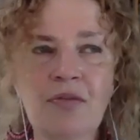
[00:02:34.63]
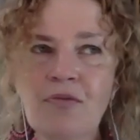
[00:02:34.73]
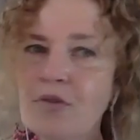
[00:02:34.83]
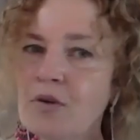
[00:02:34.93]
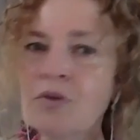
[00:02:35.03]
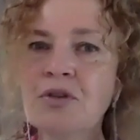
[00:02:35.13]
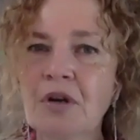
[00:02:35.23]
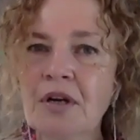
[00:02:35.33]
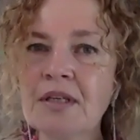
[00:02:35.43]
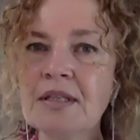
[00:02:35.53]

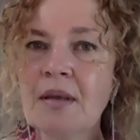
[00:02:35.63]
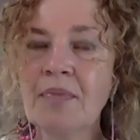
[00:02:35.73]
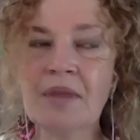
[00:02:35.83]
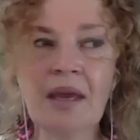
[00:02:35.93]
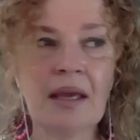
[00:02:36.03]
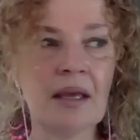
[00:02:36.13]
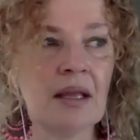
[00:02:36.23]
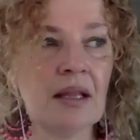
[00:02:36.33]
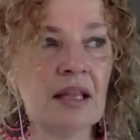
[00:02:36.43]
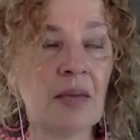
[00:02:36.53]
future is something
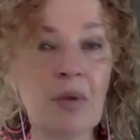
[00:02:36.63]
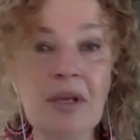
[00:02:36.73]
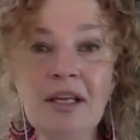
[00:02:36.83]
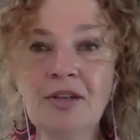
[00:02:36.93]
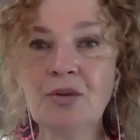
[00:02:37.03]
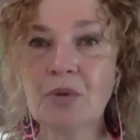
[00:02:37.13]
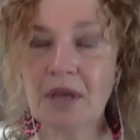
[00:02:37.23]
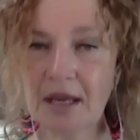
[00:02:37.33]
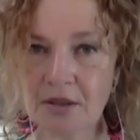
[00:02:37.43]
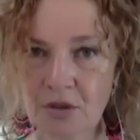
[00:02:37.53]
that we need to
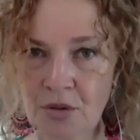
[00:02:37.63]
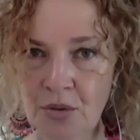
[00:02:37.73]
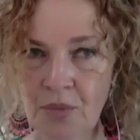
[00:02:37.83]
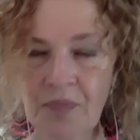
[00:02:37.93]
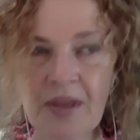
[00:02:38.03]
get to,